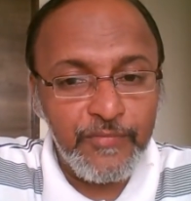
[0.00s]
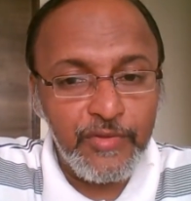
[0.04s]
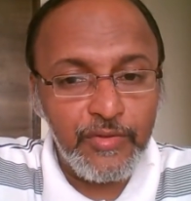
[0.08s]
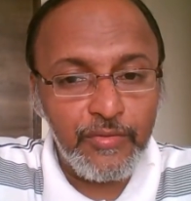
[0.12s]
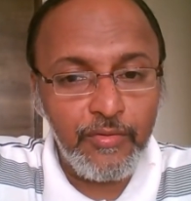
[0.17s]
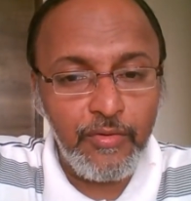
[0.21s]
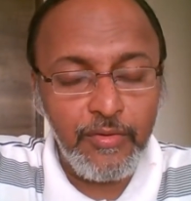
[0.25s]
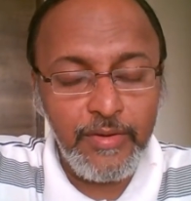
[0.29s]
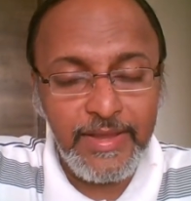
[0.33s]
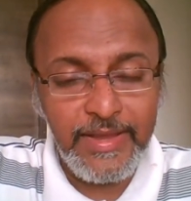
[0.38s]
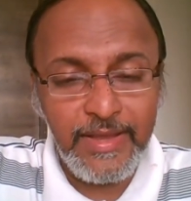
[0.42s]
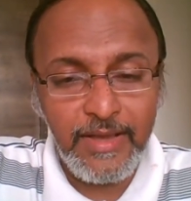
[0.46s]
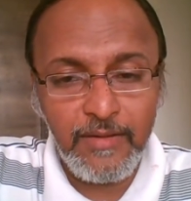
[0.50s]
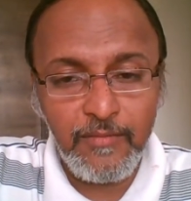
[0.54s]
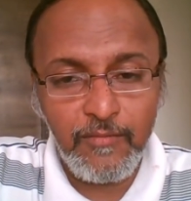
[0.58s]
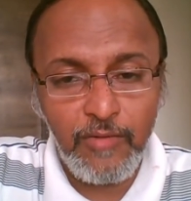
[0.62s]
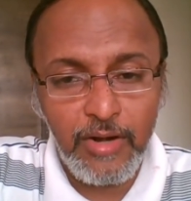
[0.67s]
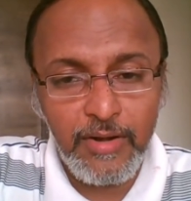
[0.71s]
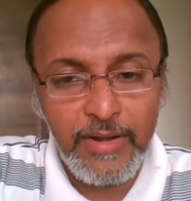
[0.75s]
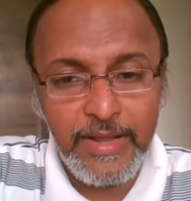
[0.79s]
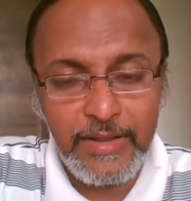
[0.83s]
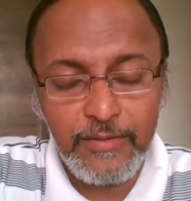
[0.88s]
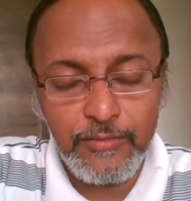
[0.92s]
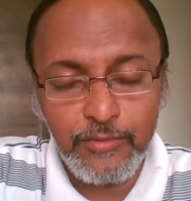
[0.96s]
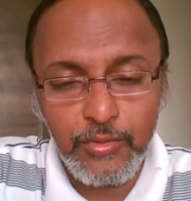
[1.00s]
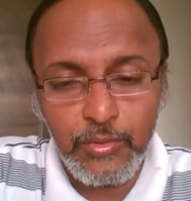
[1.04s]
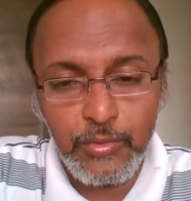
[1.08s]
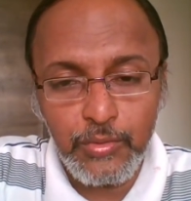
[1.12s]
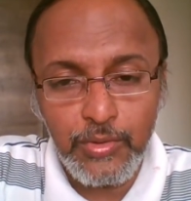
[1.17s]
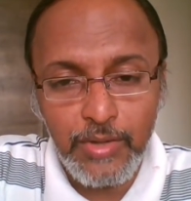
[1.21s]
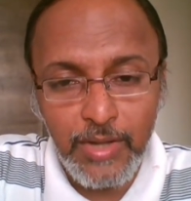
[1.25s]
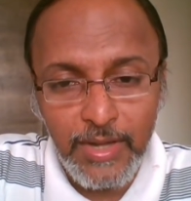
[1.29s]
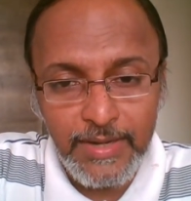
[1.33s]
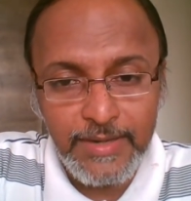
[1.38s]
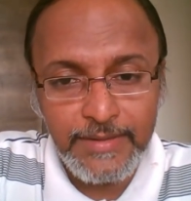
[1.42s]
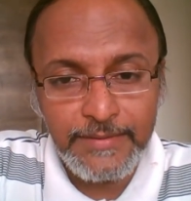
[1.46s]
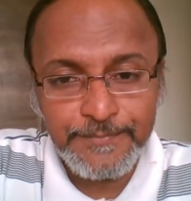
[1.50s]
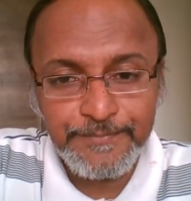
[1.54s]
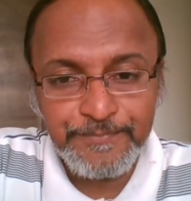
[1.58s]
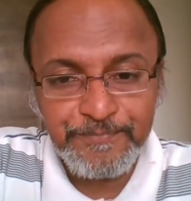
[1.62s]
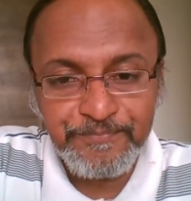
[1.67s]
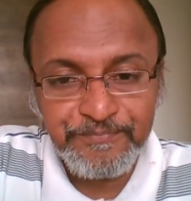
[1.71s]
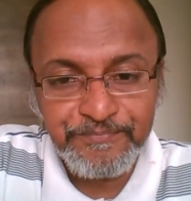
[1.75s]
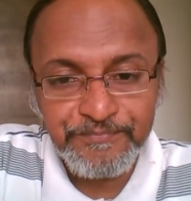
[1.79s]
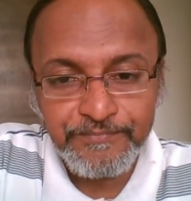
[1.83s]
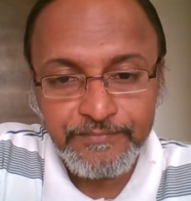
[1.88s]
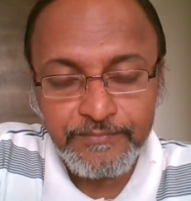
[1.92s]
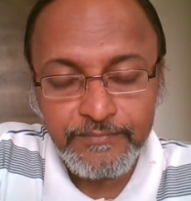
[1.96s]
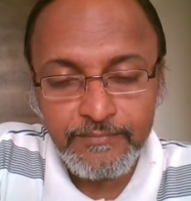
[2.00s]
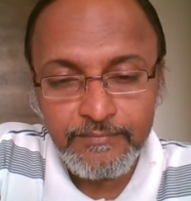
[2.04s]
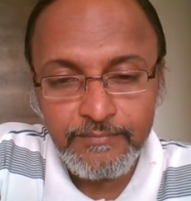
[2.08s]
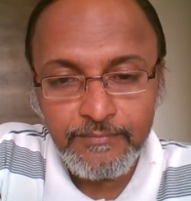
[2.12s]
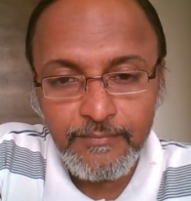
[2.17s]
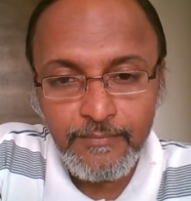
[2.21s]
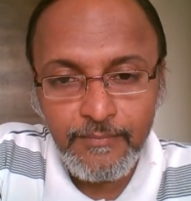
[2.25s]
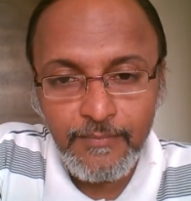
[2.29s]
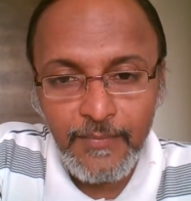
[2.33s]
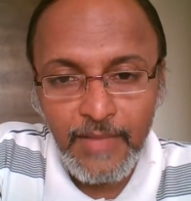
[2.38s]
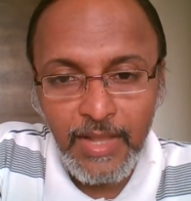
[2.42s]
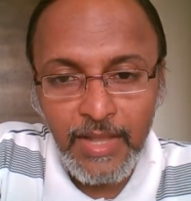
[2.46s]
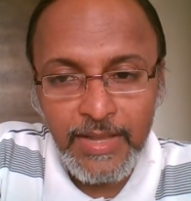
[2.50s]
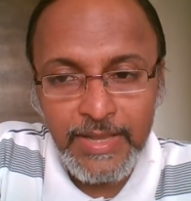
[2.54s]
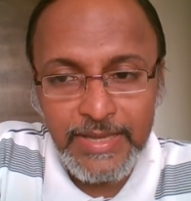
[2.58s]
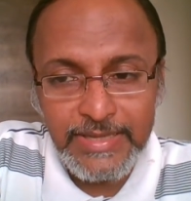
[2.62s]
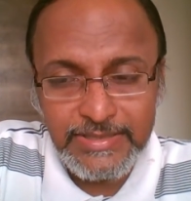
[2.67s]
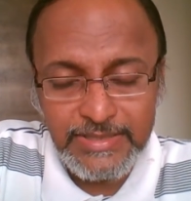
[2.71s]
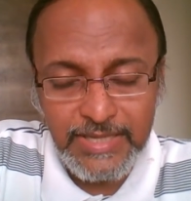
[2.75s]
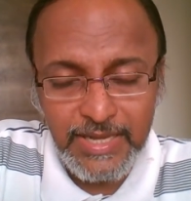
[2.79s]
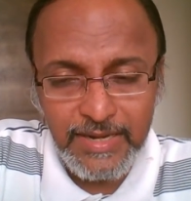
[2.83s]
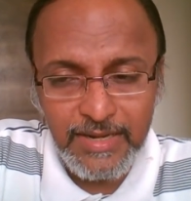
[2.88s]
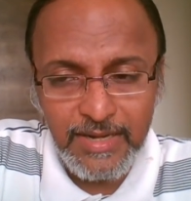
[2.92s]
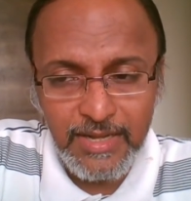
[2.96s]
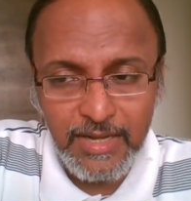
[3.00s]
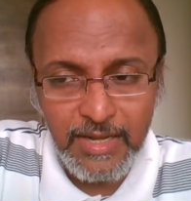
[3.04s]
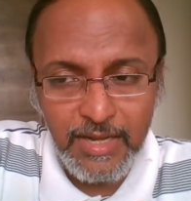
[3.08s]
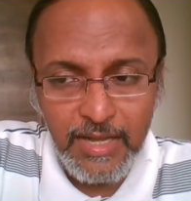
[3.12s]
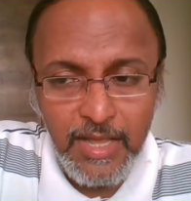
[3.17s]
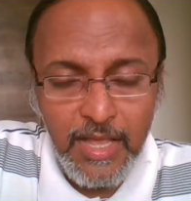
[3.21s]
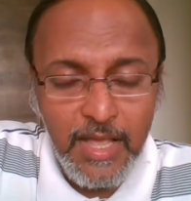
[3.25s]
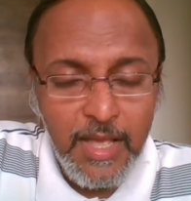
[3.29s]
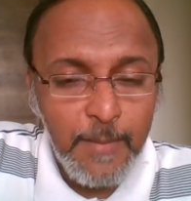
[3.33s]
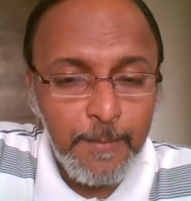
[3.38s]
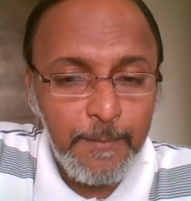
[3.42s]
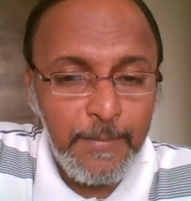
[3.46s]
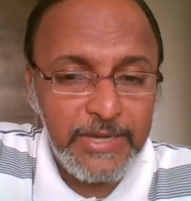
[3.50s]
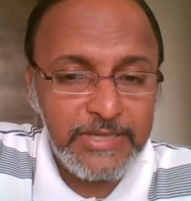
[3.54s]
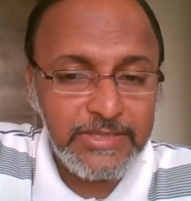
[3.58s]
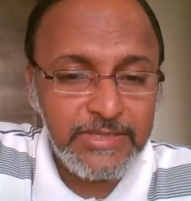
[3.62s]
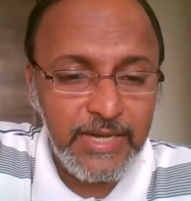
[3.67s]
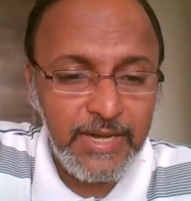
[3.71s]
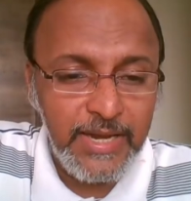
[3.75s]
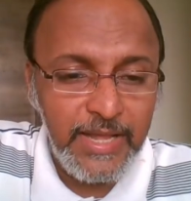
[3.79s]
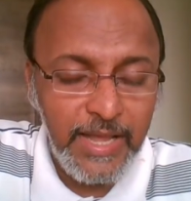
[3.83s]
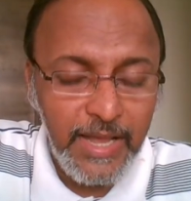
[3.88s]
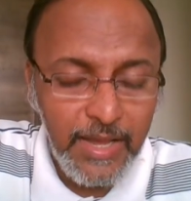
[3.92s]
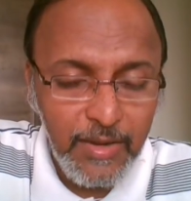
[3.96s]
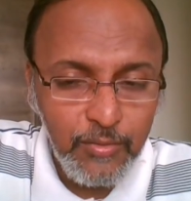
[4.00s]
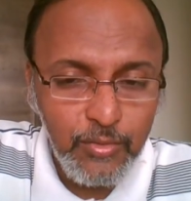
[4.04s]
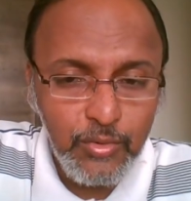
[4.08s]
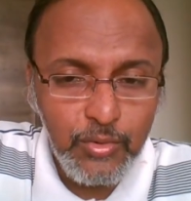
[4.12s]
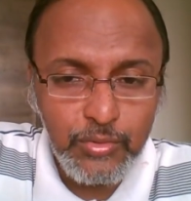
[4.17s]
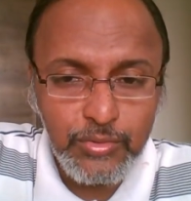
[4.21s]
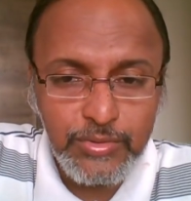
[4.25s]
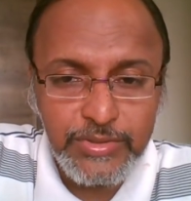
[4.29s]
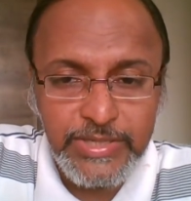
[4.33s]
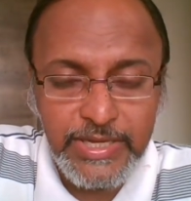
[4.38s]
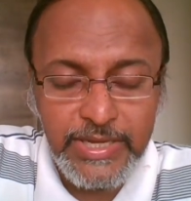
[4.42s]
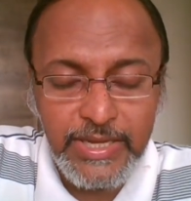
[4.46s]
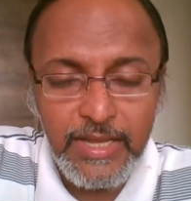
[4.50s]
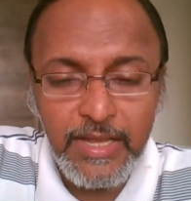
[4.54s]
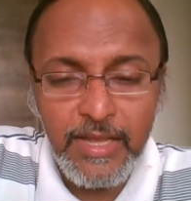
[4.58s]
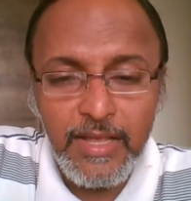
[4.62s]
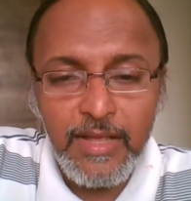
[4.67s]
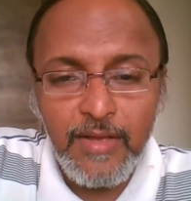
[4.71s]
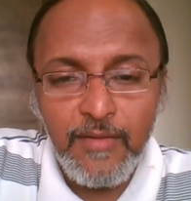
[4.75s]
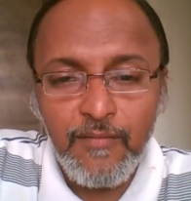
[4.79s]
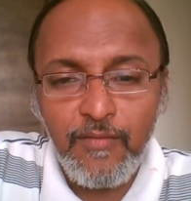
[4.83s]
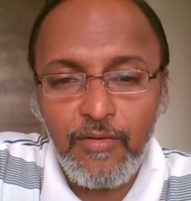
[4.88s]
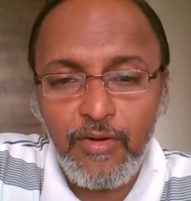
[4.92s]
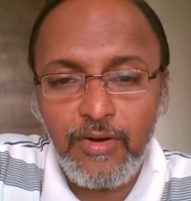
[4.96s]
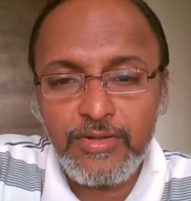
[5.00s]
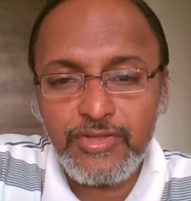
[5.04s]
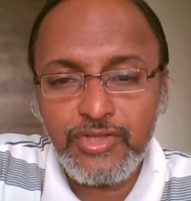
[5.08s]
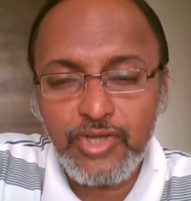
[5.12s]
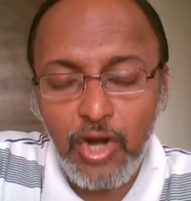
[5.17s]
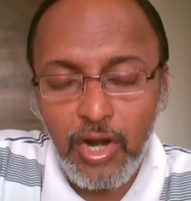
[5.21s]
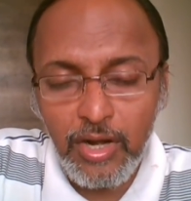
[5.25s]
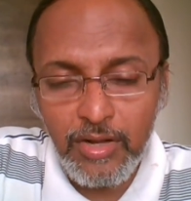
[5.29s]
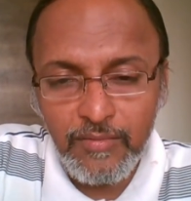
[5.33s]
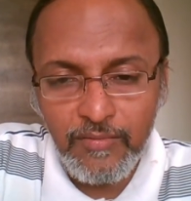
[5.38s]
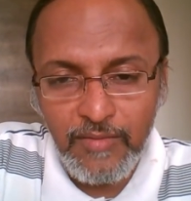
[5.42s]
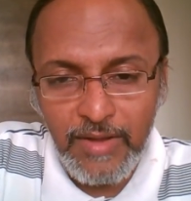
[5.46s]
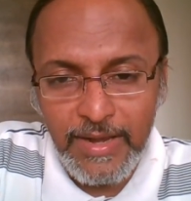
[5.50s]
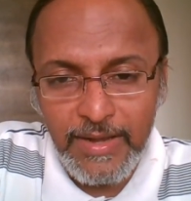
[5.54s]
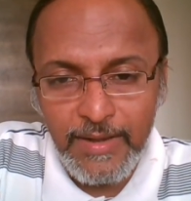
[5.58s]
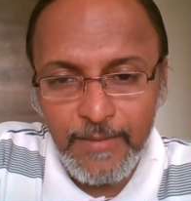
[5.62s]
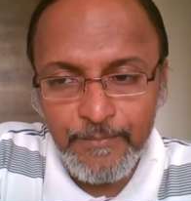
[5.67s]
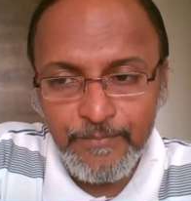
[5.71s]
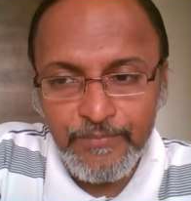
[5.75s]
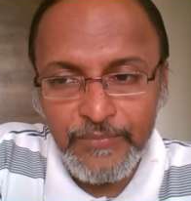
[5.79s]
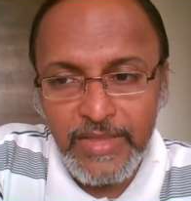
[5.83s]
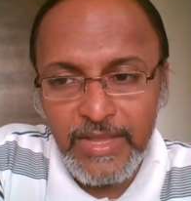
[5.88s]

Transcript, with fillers: So here what have to done is that the person have to see for a short while,